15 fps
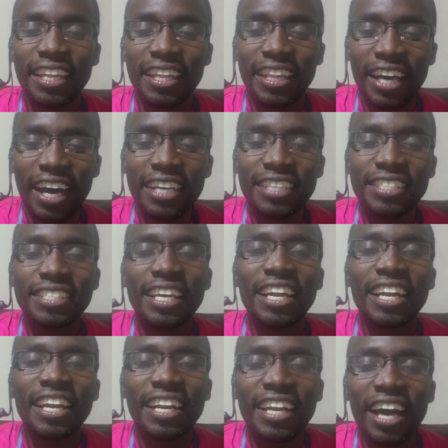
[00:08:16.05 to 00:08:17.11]
thus
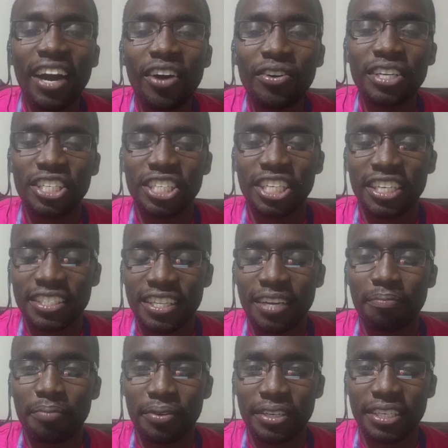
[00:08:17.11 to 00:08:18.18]
nourishes the
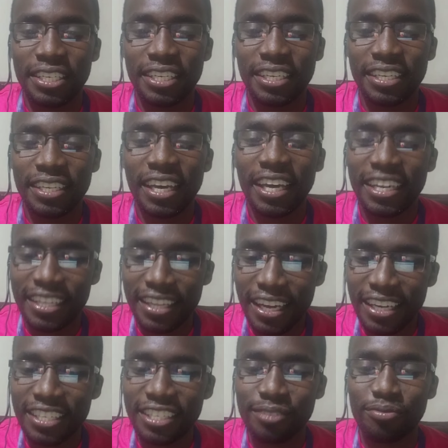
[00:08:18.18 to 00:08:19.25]
body, and
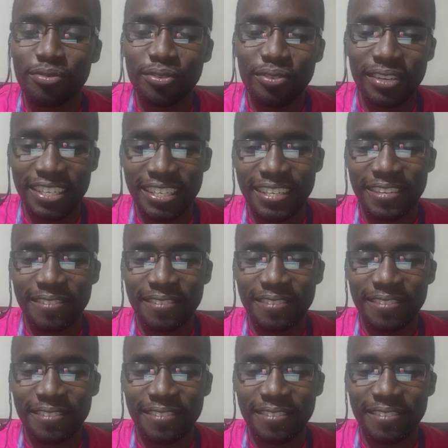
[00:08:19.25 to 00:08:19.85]
that is food.